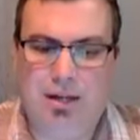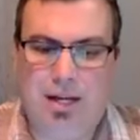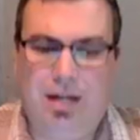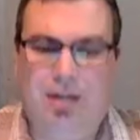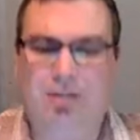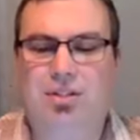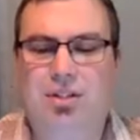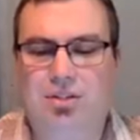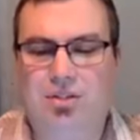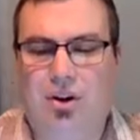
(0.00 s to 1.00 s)
And it is
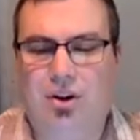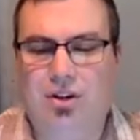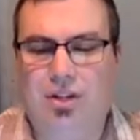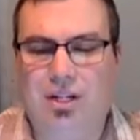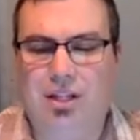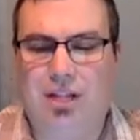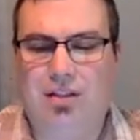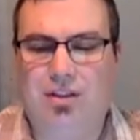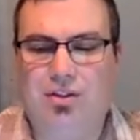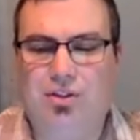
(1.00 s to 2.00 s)
disheartening that
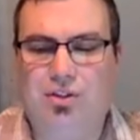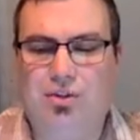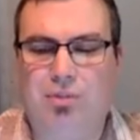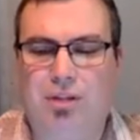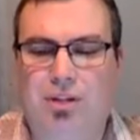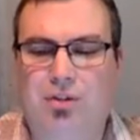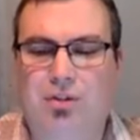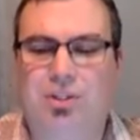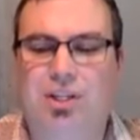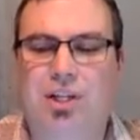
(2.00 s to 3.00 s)
this should be
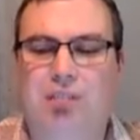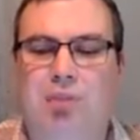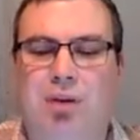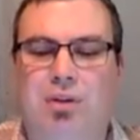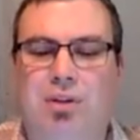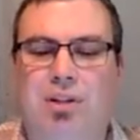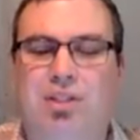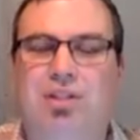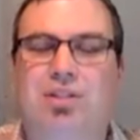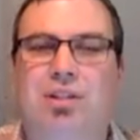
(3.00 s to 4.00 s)
critiqued by
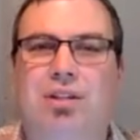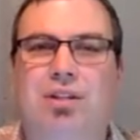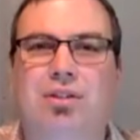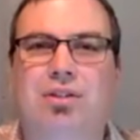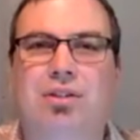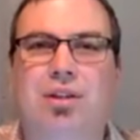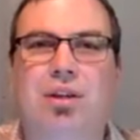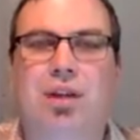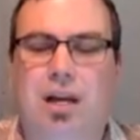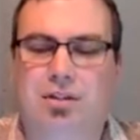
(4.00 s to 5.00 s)
religious leaders
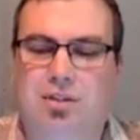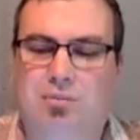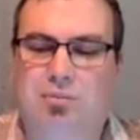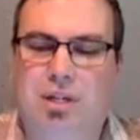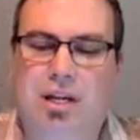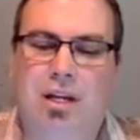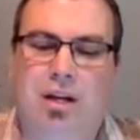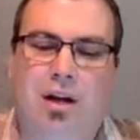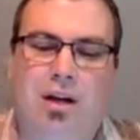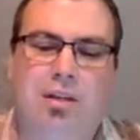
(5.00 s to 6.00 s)
as to be an
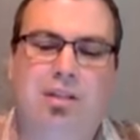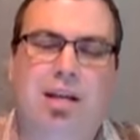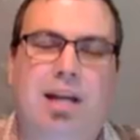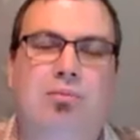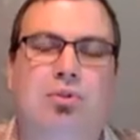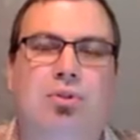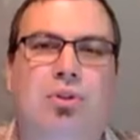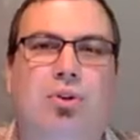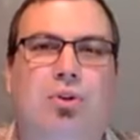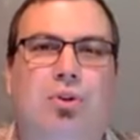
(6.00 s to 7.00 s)
unattainable
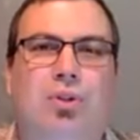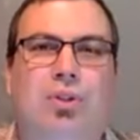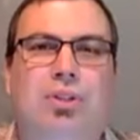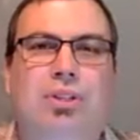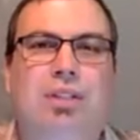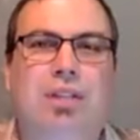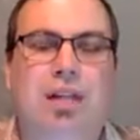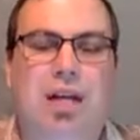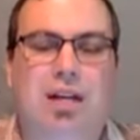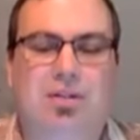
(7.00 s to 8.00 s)
goal,
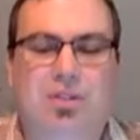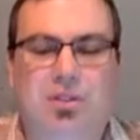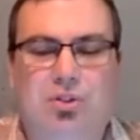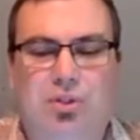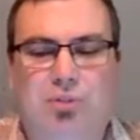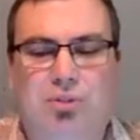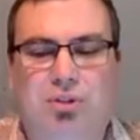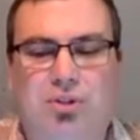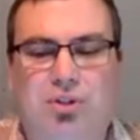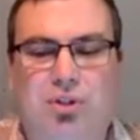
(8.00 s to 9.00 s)
as this
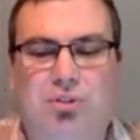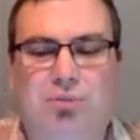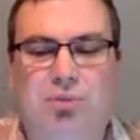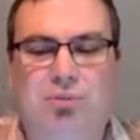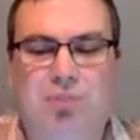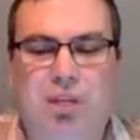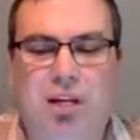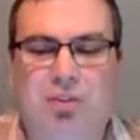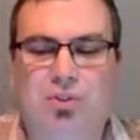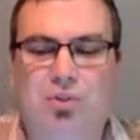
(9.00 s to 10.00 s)
scripture should be
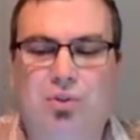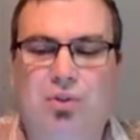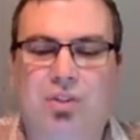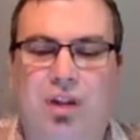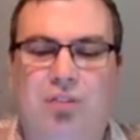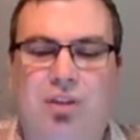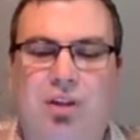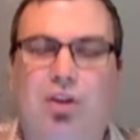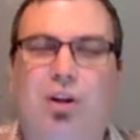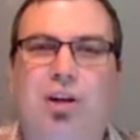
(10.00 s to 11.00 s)
a source of
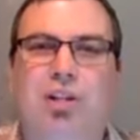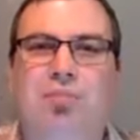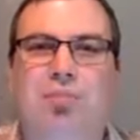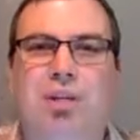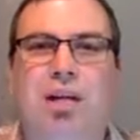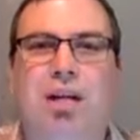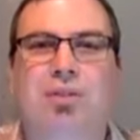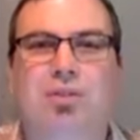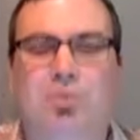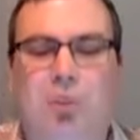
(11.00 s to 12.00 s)
encouragement as
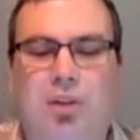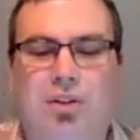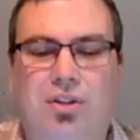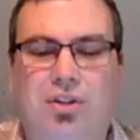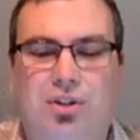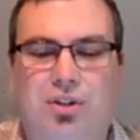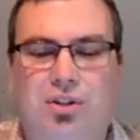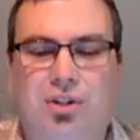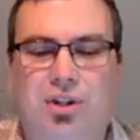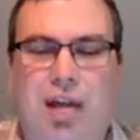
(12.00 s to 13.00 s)
to what the
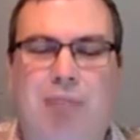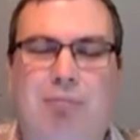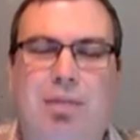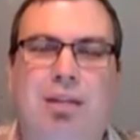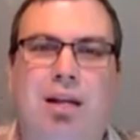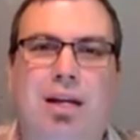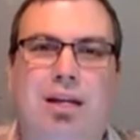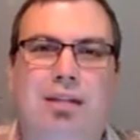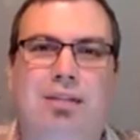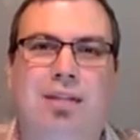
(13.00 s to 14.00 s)
church can be like
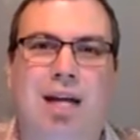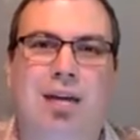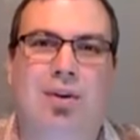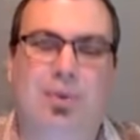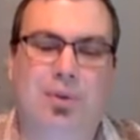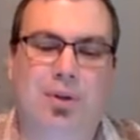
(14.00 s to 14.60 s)
now.